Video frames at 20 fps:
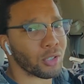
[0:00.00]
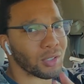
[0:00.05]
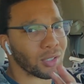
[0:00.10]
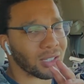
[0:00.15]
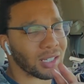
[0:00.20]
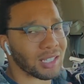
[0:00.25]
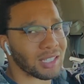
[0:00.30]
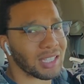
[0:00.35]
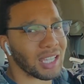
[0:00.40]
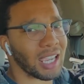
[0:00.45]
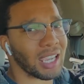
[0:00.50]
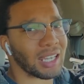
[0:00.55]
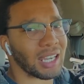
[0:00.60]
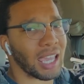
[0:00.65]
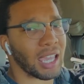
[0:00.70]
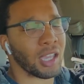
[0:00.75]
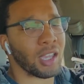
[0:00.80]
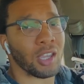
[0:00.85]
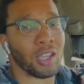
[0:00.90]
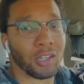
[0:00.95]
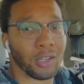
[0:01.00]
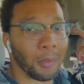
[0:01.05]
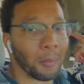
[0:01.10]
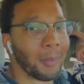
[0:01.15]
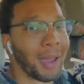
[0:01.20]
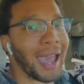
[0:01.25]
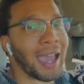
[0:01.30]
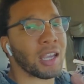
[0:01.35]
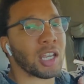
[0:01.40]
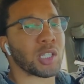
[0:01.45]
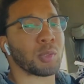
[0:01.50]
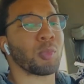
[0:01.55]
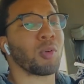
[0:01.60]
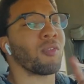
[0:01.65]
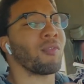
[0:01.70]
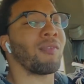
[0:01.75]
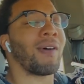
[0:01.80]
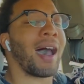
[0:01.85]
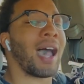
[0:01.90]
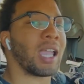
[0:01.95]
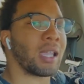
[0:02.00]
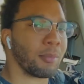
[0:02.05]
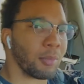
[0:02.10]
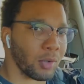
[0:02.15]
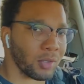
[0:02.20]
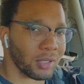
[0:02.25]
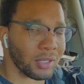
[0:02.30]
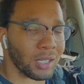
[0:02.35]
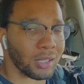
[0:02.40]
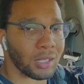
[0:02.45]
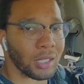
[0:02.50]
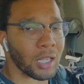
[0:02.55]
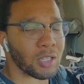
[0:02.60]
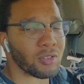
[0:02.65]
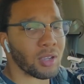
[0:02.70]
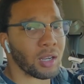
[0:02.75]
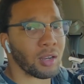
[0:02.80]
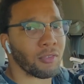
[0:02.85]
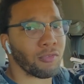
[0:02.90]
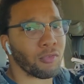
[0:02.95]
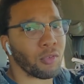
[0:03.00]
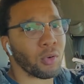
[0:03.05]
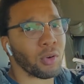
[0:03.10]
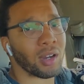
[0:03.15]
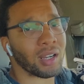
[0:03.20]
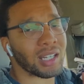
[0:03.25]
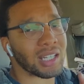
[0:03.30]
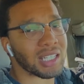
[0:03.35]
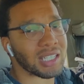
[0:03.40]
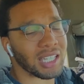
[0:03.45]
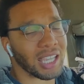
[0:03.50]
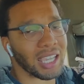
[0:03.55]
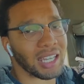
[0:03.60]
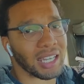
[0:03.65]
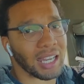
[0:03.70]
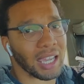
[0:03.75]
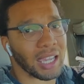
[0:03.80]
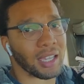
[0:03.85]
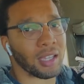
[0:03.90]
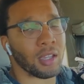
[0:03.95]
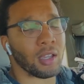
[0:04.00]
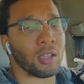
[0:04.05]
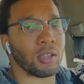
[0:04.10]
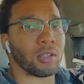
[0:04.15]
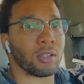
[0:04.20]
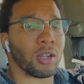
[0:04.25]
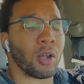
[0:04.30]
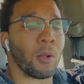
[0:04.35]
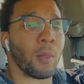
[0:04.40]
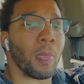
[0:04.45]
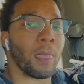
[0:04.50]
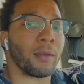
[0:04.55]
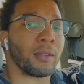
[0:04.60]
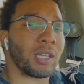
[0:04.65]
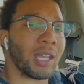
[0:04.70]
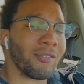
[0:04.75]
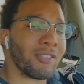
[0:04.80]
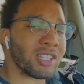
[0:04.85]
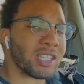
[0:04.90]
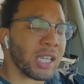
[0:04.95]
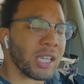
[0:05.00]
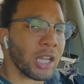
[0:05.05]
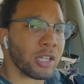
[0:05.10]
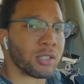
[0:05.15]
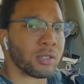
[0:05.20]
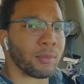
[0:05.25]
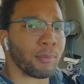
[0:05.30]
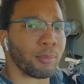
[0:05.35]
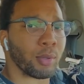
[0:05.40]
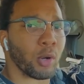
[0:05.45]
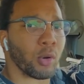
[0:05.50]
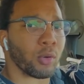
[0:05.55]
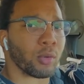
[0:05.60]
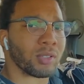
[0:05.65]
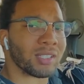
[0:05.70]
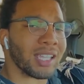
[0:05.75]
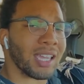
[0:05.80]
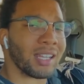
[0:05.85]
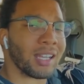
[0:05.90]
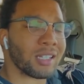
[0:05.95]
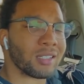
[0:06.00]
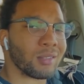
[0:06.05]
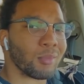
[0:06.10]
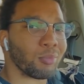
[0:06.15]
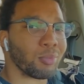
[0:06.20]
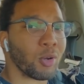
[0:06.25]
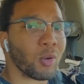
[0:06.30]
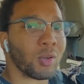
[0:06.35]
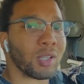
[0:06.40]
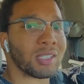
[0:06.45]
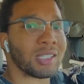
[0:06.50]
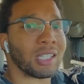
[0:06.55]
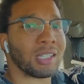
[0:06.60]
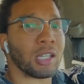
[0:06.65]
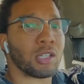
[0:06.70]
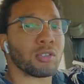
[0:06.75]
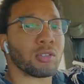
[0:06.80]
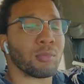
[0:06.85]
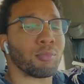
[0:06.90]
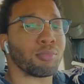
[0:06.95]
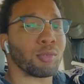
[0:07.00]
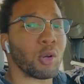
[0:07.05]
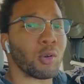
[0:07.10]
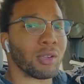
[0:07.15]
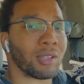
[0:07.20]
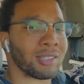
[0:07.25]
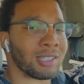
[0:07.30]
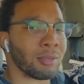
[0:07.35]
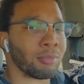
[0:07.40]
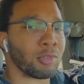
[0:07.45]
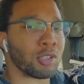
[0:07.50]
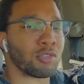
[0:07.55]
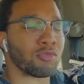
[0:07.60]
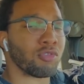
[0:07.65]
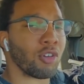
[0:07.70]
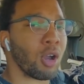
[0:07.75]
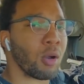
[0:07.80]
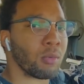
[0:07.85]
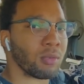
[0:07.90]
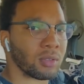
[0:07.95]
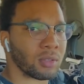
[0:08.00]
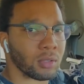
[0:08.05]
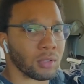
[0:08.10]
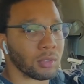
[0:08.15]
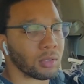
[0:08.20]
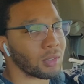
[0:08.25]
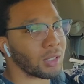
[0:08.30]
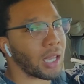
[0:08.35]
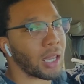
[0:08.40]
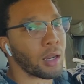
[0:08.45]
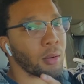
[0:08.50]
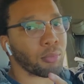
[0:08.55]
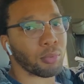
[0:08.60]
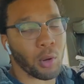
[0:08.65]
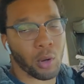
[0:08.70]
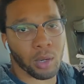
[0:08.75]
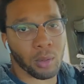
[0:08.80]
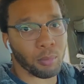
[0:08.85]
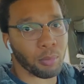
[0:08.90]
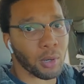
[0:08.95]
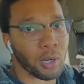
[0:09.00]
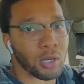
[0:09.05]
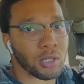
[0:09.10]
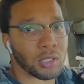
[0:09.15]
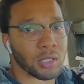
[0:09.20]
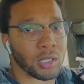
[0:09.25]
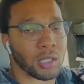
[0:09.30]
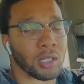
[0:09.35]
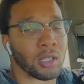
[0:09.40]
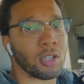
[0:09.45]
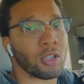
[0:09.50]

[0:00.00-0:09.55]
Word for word: So understand that. Your mind is more valuable than the thing you're trying to afford. Understand that. You know, never say that you're broke. Saying that you're broke is saying that you're broken. Something's wrong with you. You're not a broken person.